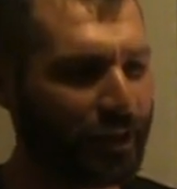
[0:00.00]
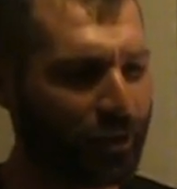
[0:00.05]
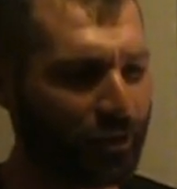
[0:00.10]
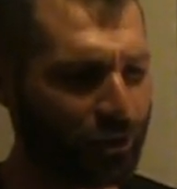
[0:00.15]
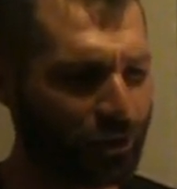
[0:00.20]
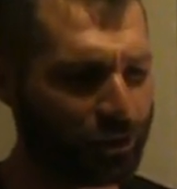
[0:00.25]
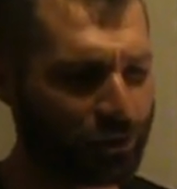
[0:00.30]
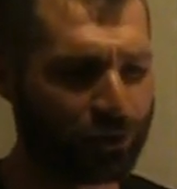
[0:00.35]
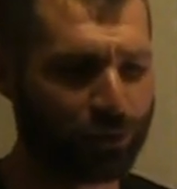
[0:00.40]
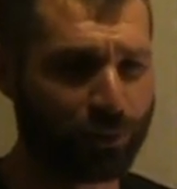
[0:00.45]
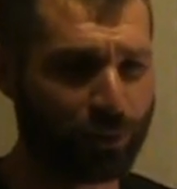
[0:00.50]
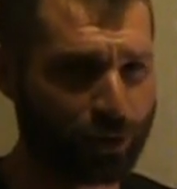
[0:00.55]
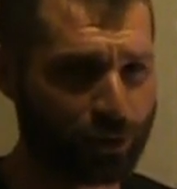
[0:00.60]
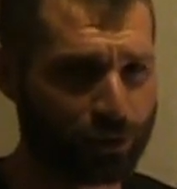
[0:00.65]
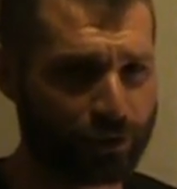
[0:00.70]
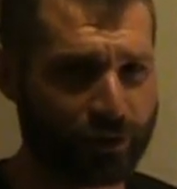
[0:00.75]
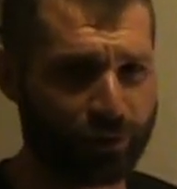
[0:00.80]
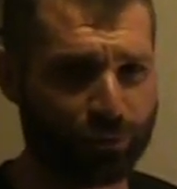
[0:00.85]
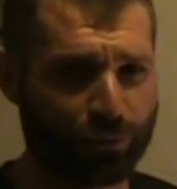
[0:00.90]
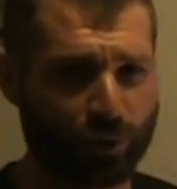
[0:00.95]
This is
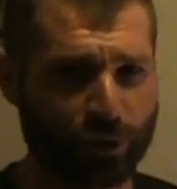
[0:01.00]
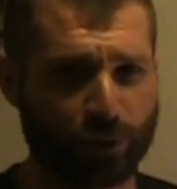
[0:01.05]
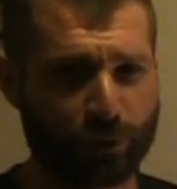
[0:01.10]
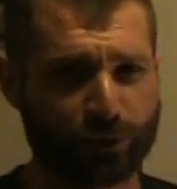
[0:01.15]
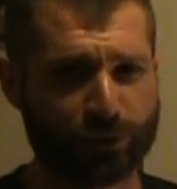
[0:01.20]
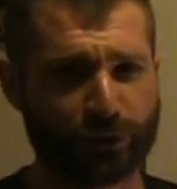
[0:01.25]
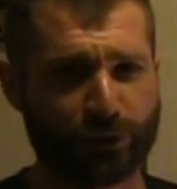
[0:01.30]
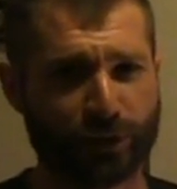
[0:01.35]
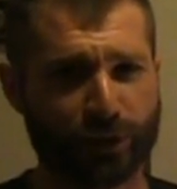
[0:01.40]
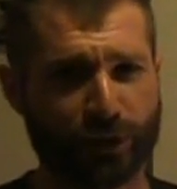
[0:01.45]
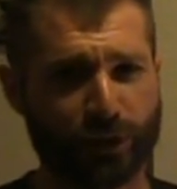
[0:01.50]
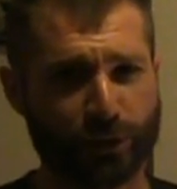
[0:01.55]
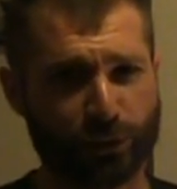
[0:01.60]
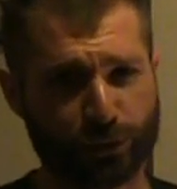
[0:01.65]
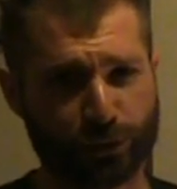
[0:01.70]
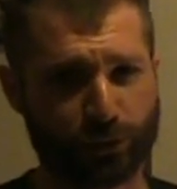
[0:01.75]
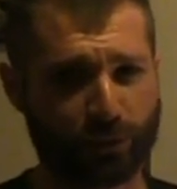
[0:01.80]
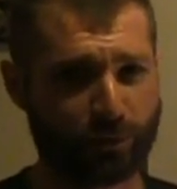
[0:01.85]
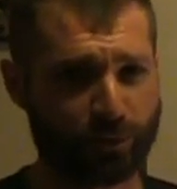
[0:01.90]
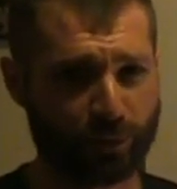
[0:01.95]
emergency frequency. You
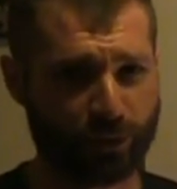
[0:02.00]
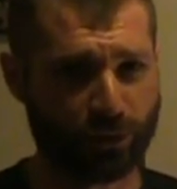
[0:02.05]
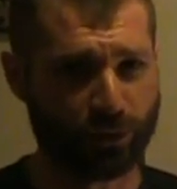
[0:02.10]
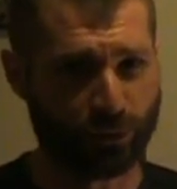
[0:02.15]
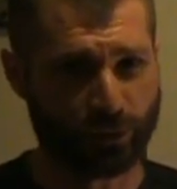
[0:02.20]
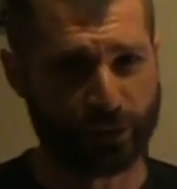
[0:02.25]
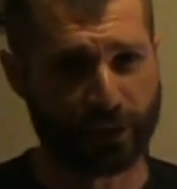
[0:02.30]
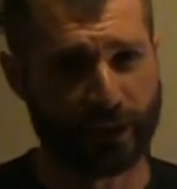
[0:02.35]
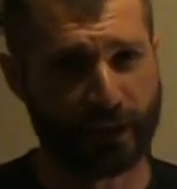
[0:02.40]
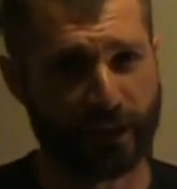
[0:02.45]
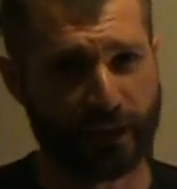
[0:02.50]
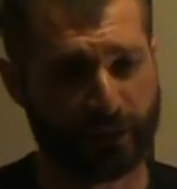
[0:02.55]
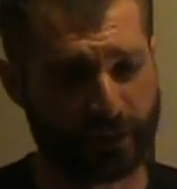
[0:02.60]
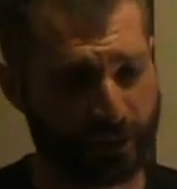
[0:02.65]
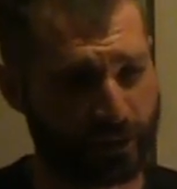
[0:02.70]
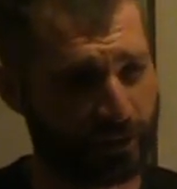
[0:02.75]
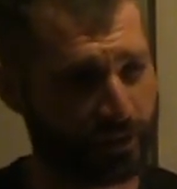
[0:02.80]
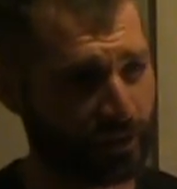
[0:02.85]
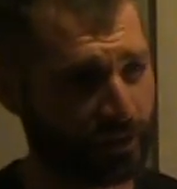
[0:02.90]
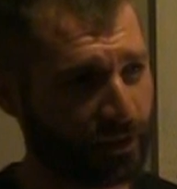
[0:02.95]
shouldn't be doing that.
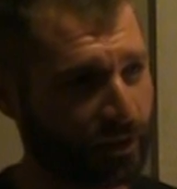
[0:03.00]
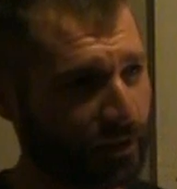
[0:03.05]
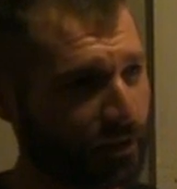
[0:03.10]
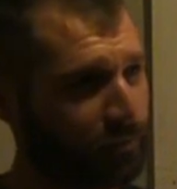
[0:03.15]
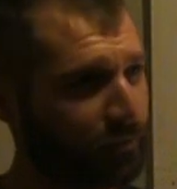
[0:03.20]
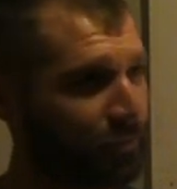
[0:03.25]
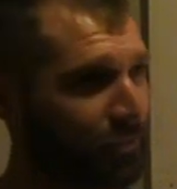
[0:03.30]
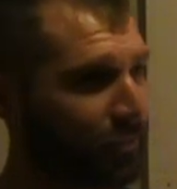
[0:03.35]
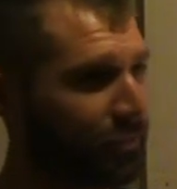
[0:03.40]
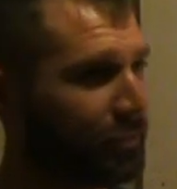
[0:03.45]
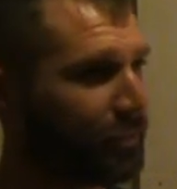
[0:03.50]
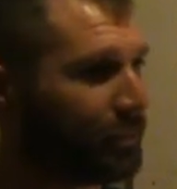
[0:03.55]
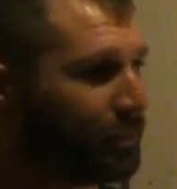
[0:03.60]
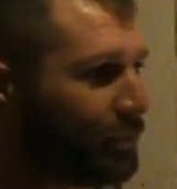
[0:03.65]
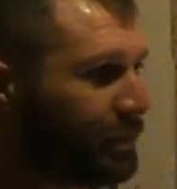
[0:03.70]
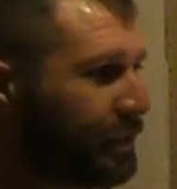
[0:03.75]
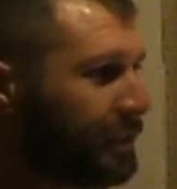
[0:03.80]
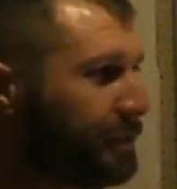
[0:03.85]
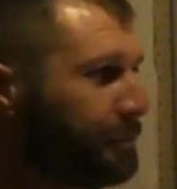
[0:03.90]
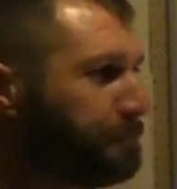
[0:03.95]
La la la.
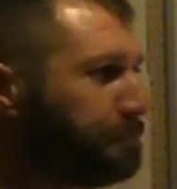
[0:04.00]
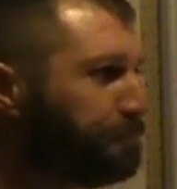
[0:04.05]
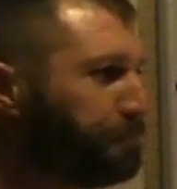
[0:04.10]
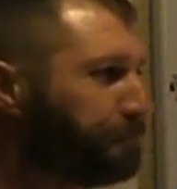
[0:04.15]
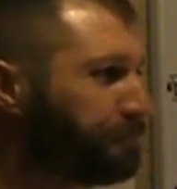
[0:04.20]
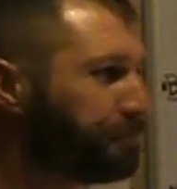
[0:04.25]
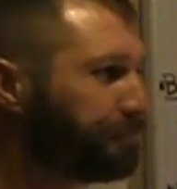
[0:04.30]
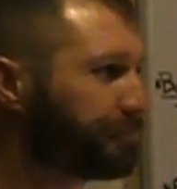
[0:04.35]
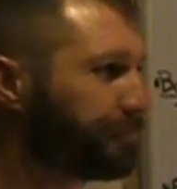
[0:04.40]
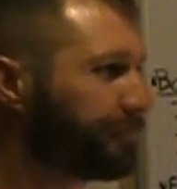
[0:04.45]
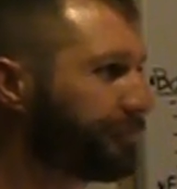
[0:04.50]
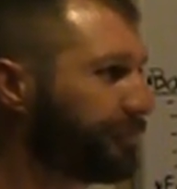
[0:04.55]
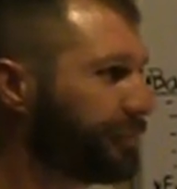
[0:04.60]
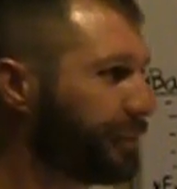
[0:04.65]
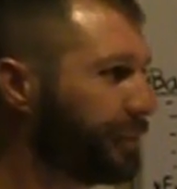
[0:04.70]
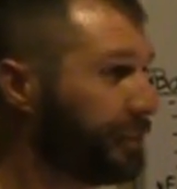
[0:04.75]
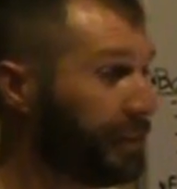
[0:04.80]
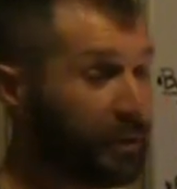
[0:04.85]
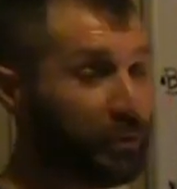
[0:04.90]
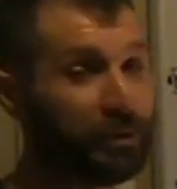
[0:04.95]
Well,
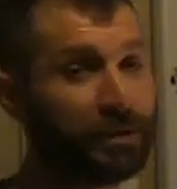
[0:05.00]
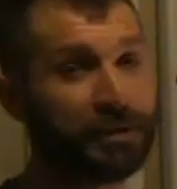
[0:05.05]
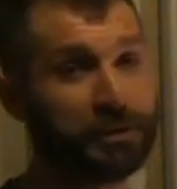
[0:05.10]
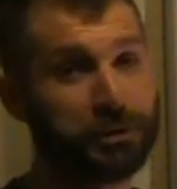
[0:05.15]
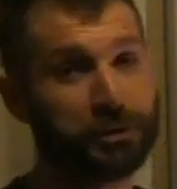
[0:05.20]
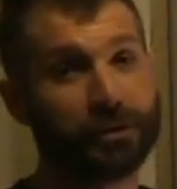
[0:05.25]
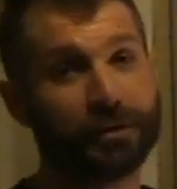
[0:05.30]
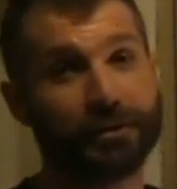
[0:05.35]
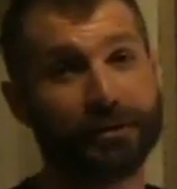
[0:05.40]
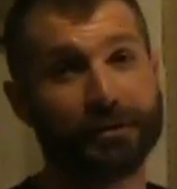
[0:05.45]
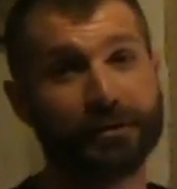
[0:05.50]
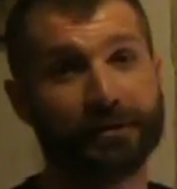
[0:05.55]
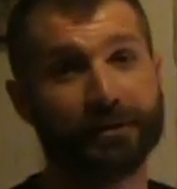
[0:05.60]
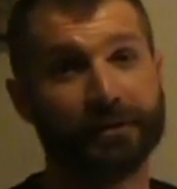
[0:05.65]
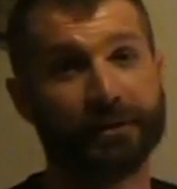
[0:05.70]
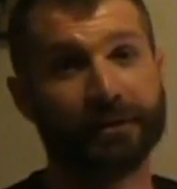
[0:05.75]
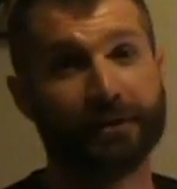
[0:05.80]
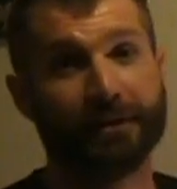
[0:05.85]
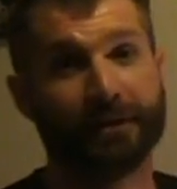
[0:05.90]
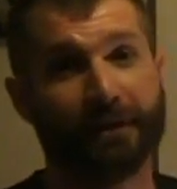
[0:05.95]
they really shouldn't.
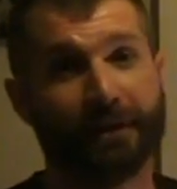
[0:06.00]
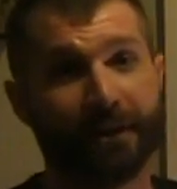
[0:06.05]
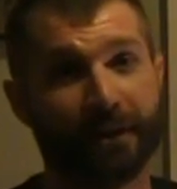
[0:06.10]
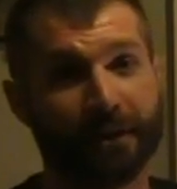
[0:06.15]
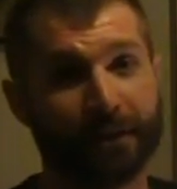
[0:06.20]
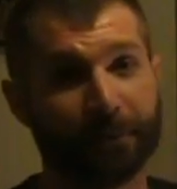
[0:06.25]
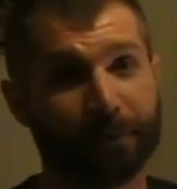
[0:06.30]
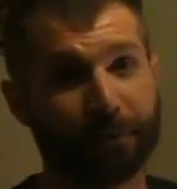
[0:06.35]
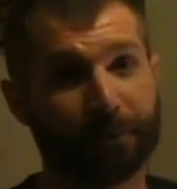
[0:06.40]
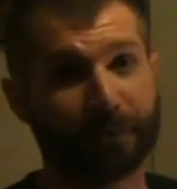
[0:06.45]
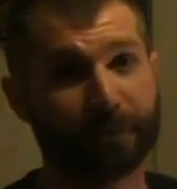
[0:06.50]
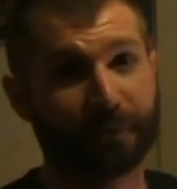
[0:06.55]
Um,